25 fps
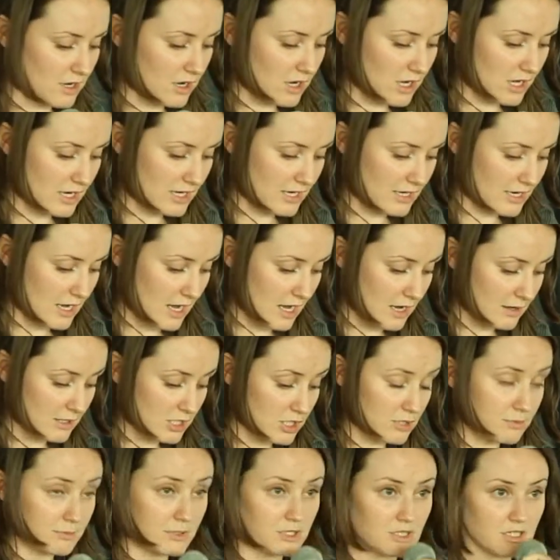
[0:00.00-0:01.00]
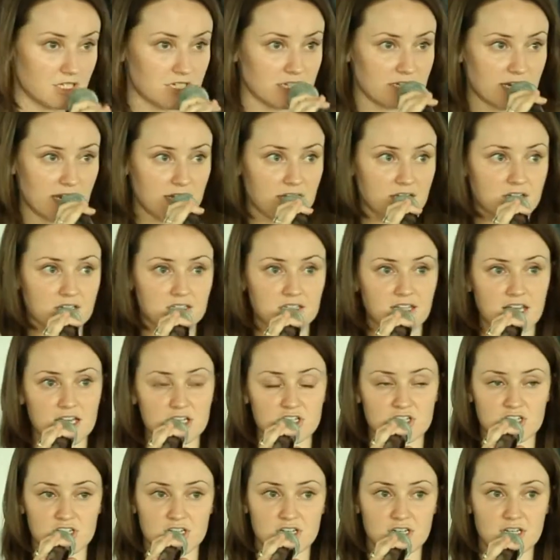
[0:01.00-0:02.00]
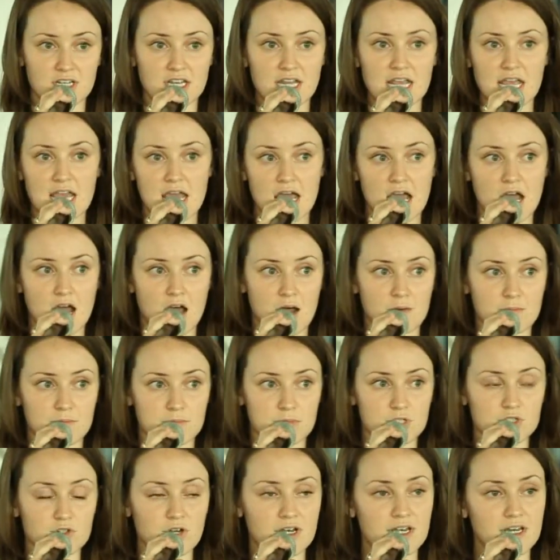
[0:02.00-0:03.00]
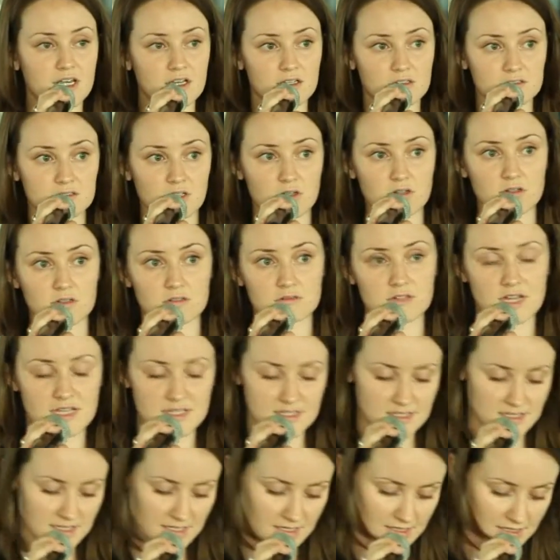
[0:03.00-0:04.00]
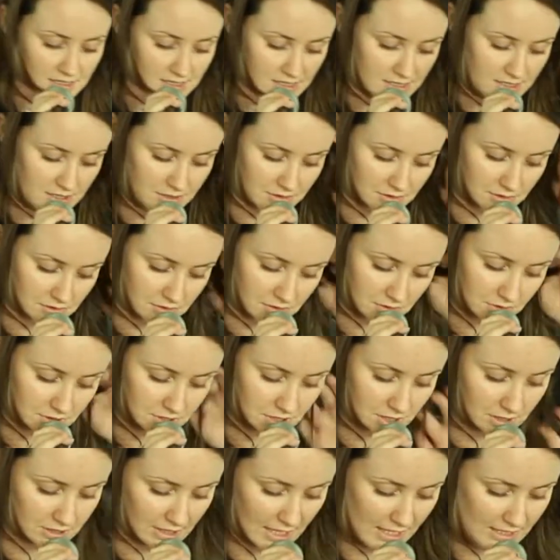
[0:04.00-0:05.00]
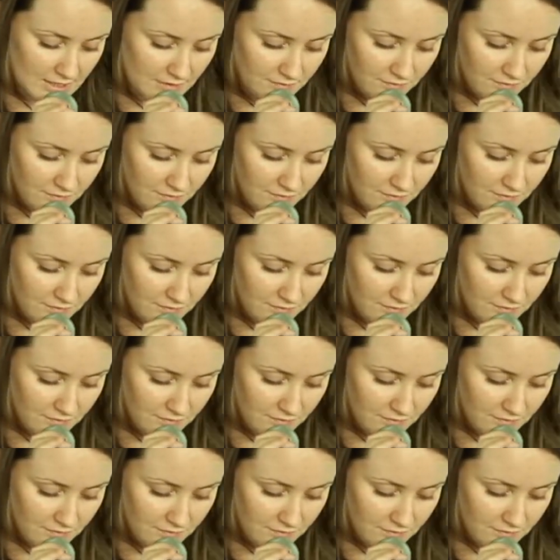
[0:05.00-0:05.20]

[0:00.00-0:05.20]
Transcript: on community data collection, training local residents to collect